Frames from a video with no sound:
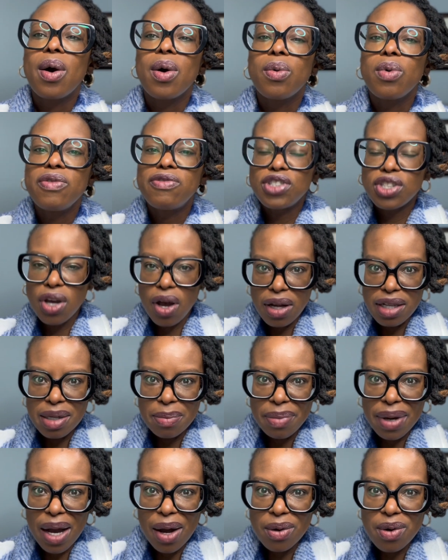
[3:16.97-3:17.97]
we've talked
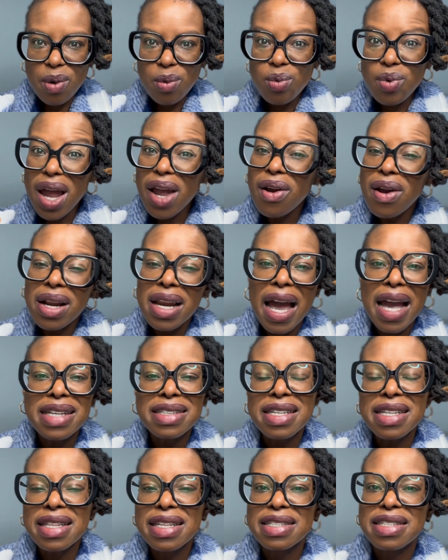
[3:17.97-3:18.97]
about
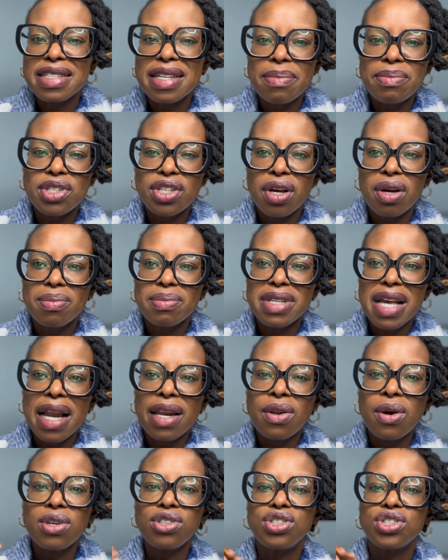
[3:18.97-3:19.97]
recognizing the symptoms
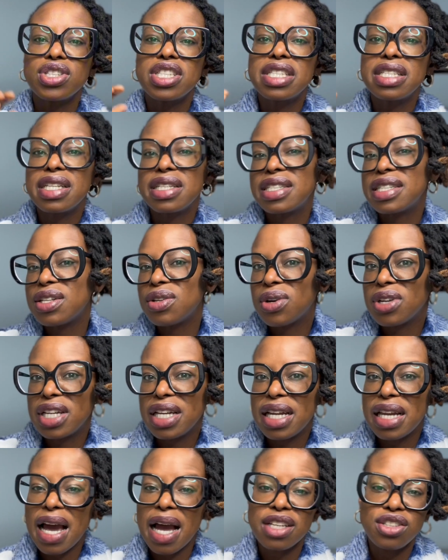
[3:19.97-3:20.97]
and not just sitting on
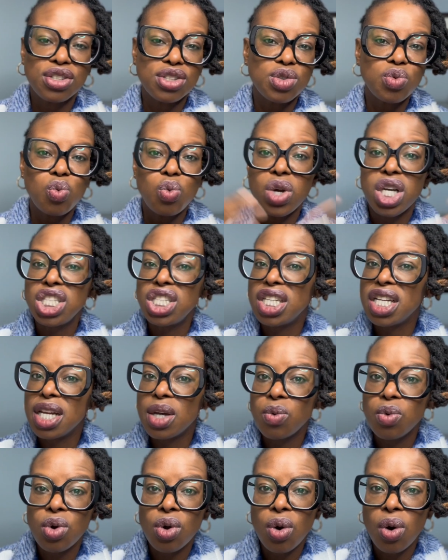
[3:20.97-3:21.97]
it and just wishing
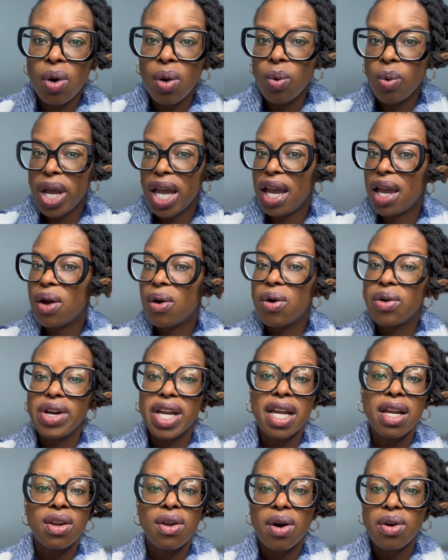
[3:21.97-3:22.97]
it will go away or
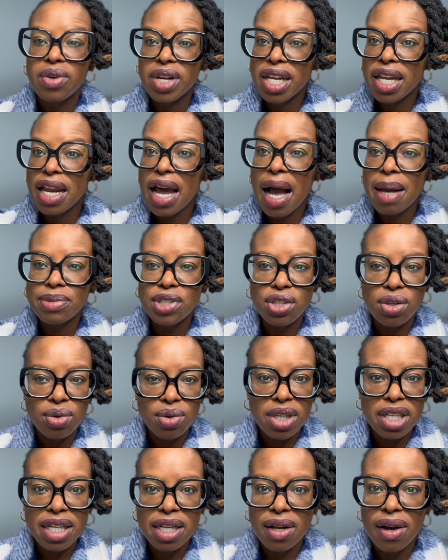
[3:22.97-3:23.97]
ignoring it.
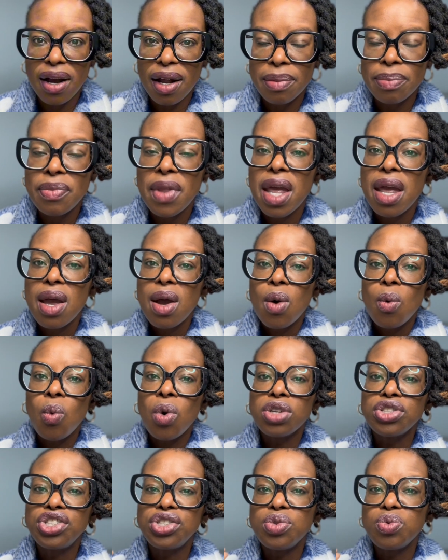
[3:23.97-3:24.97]
Absolutely not.
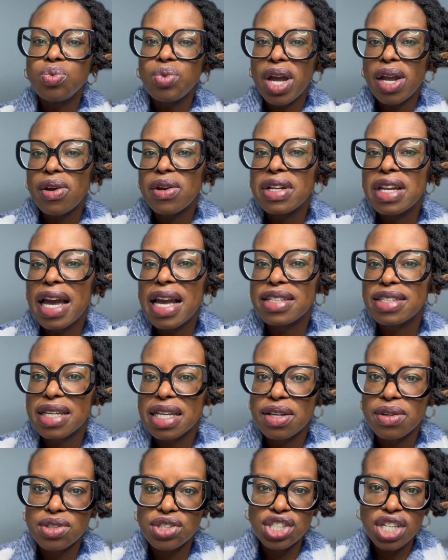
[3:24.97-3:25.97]
Once you recognize
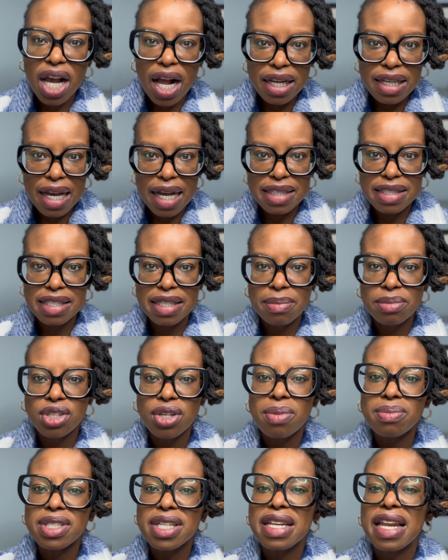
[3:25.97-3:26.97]
that your child has
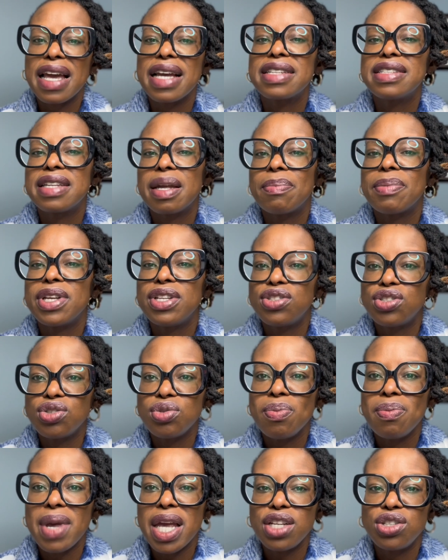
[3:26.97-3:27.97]
symptoms, the next step is
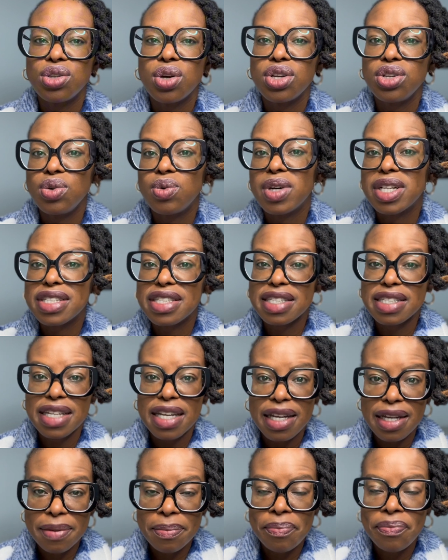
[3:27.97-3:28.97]
to make sure you are
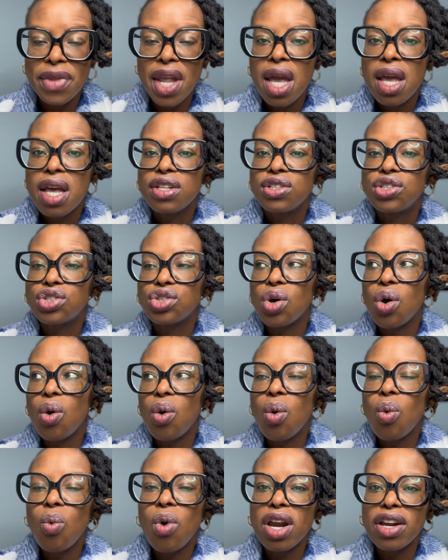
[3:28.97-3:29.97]
seen.
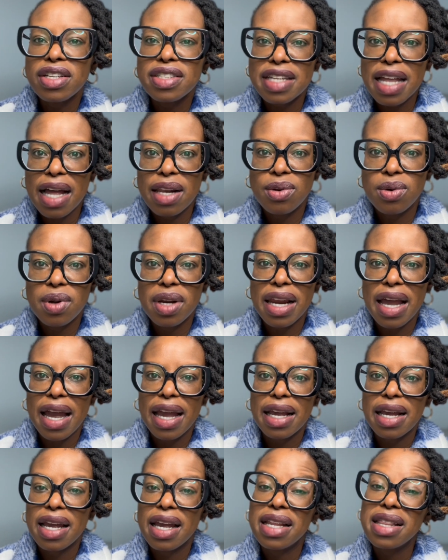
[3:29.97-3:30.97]
So, what does that look
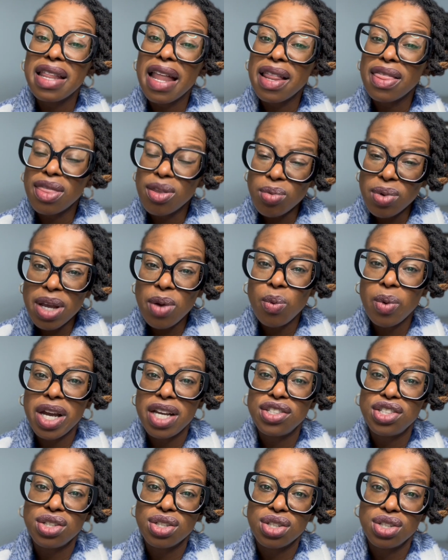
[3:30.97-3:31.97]
like? There are three
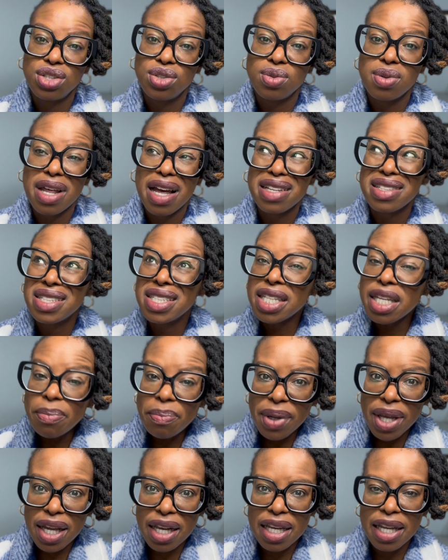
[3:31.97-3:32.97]
ways you could do that
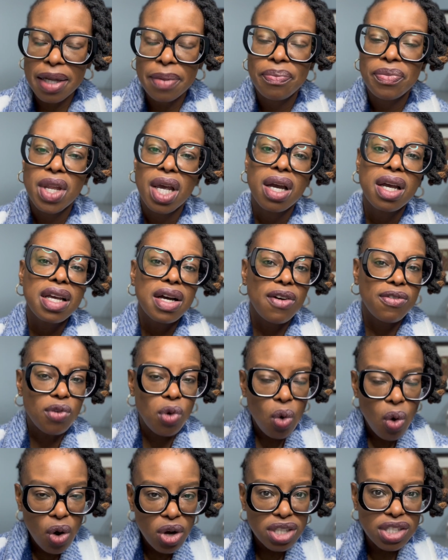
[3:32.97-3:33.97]
typically. Of
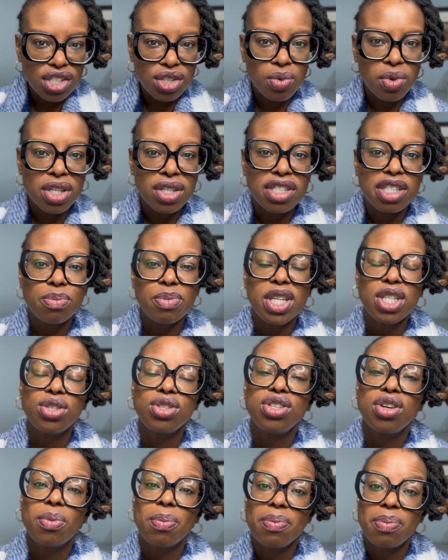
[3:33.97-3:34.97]
course, you want to speak
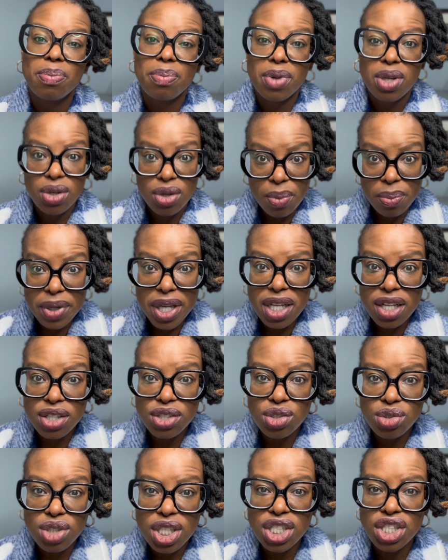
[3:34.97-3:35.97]
to your
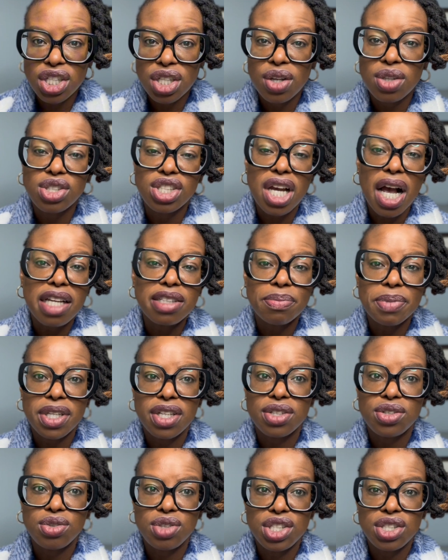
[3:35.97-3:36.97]
pediatrician, your child's
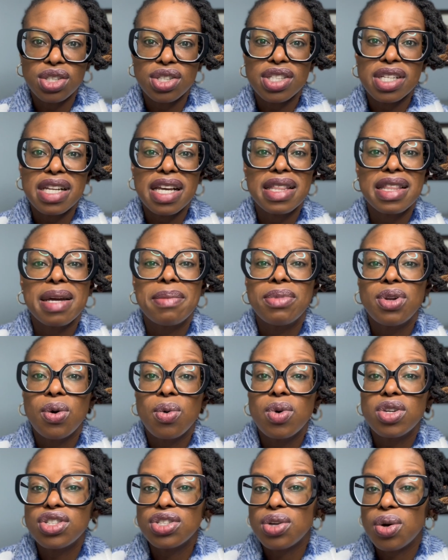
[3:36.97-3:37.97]
pediatrician, to let them know
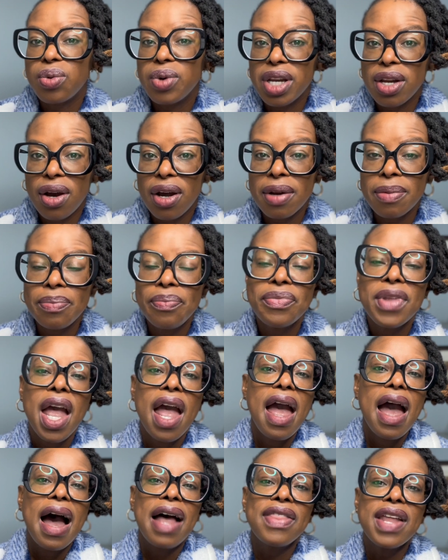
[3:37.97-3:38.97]
what's going on.
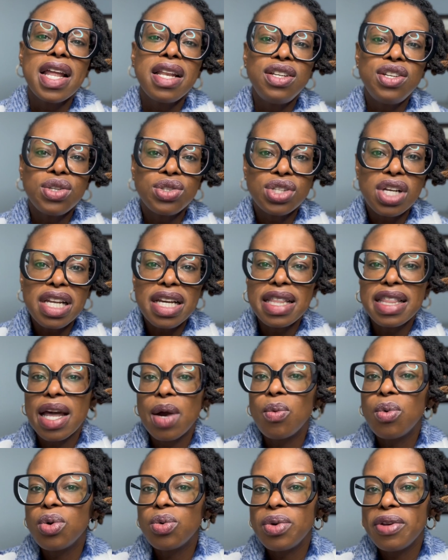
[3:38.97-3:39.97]
And then usually
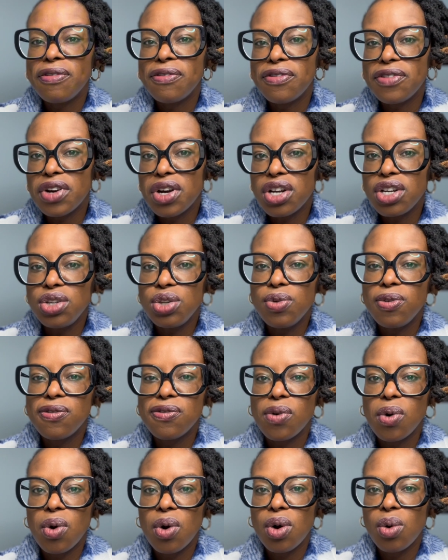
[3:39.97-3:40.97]
they will refer you
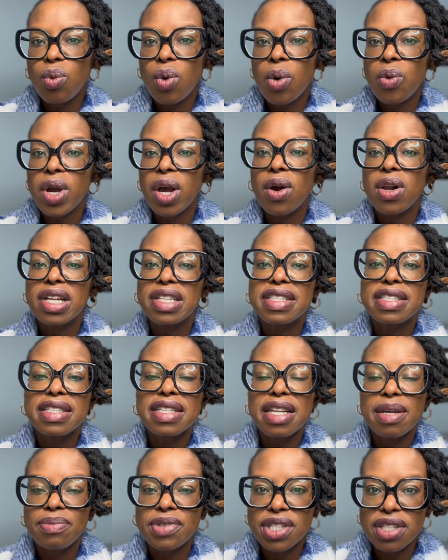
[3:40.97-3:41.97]
for what we call a
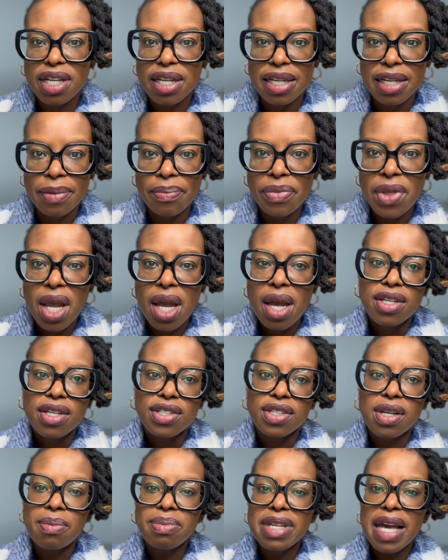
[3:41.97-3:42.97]
sleep study.
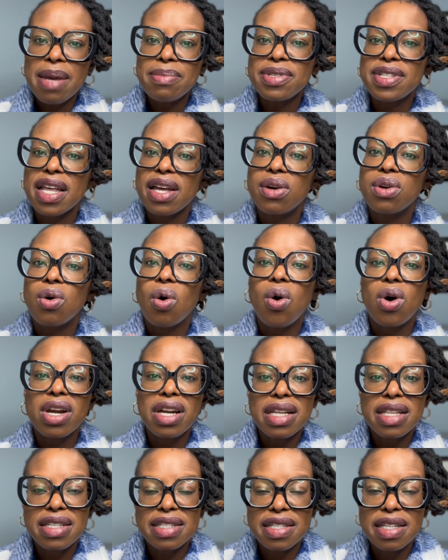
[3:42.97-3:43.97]
Sometimes they could
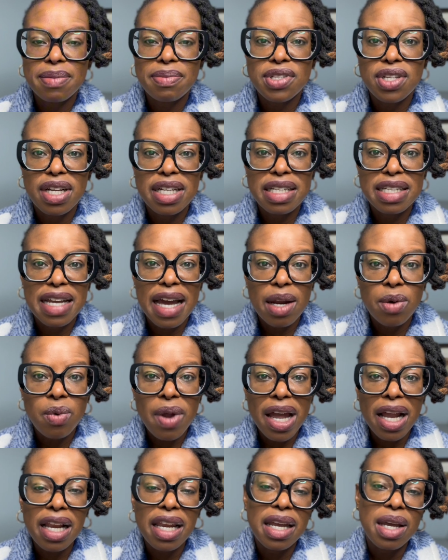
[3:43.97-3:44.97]
order the sleep study
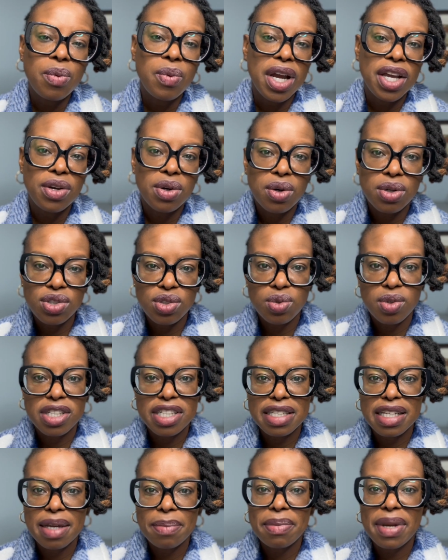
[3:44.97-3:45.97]
directly where you go to a
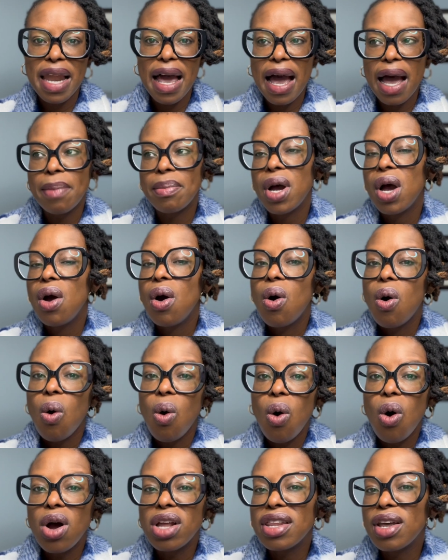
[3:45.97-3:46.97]
sleep lab,
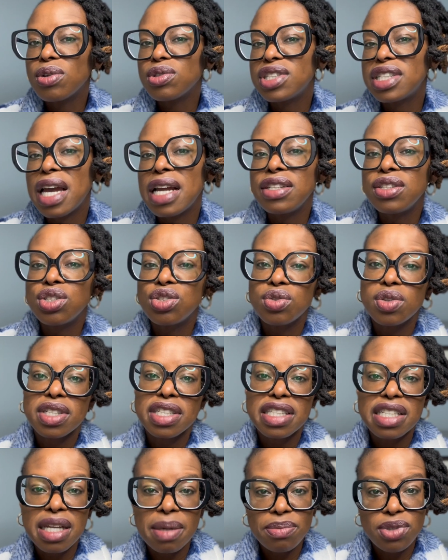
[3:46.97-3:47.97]
or they'll send you to a
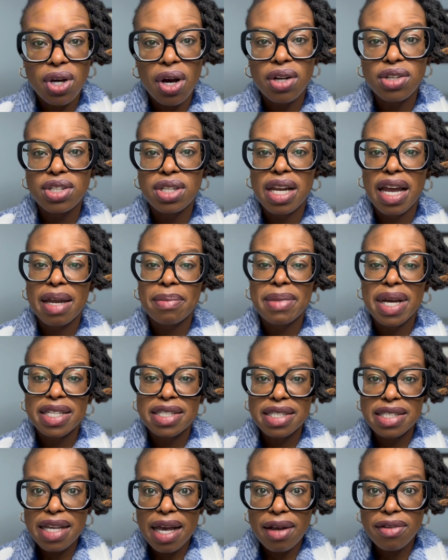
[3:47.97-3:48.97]
sleep doctor like
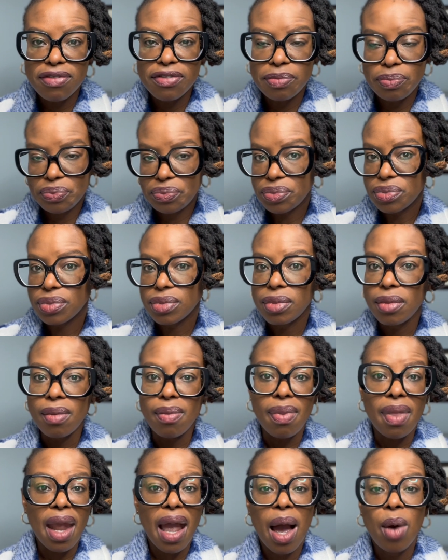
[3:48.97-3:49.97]
myself,
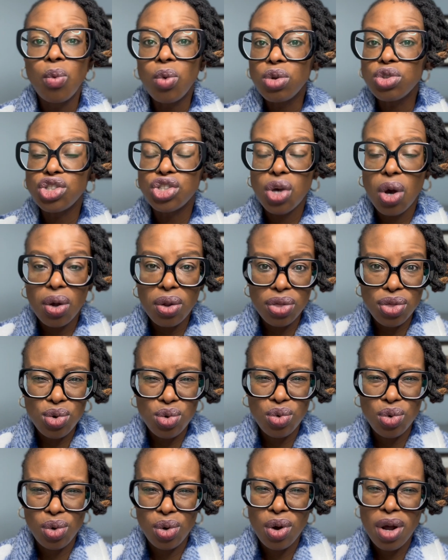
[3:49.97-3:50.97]
and we'll talk
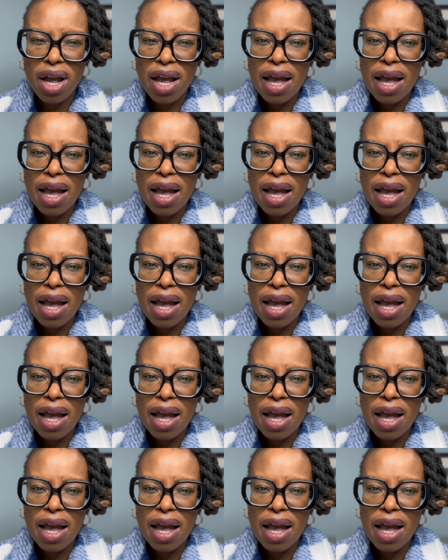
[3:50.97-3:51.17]
through